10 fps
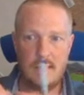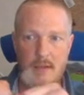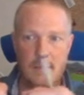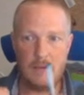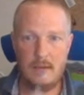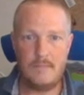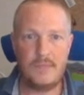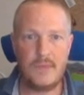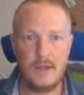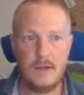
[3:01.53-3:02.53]
the,
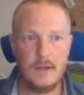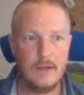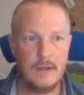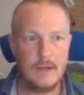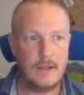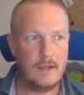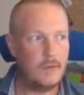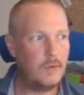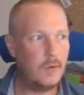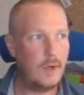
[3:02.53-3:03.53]
I
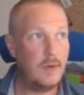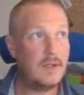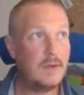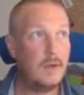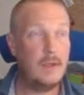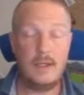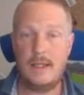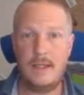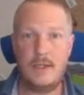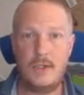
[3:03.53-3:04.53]
don't know how it's called in
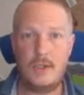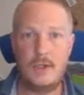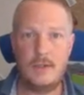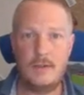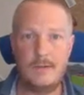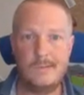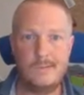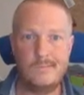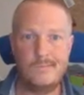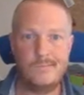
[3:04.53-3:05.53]
English,
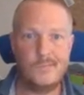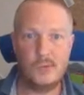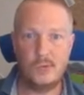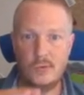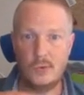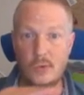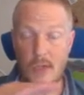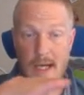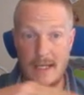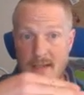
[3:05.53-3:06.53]
who
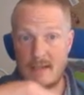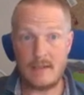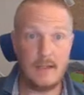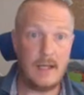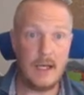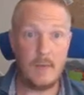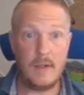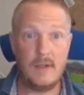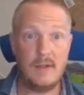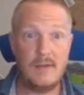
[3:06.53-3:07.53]
cuts the
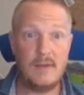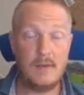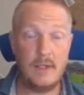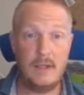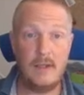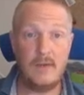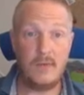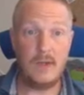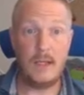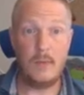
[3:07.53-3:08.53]
diamond so that
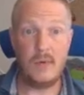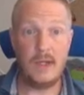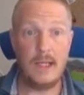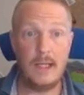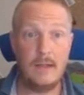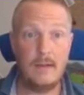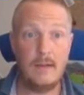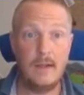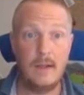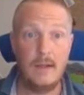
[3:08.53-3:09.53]
it's really brilliant.
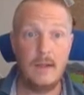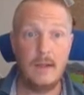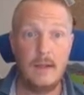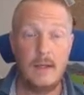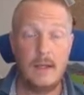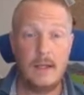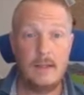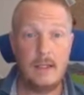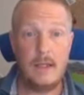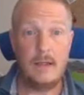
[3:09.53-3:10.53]

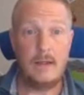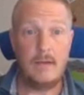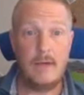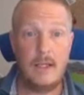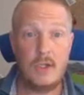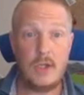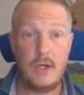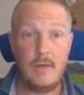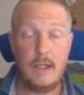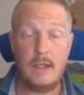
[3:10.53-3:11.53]
Then
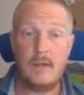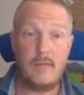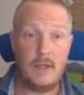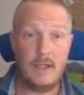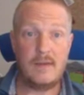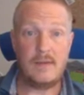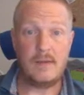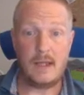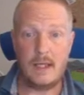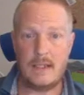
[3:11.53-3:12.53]
eventually when it
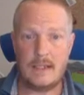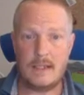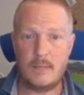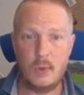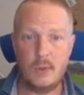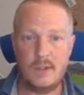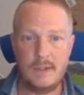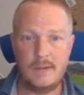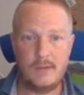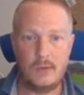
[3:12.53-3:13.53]
gets put
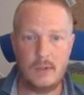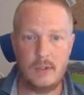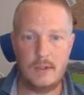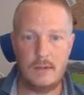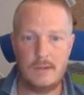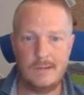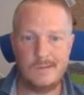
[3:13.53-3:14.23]
into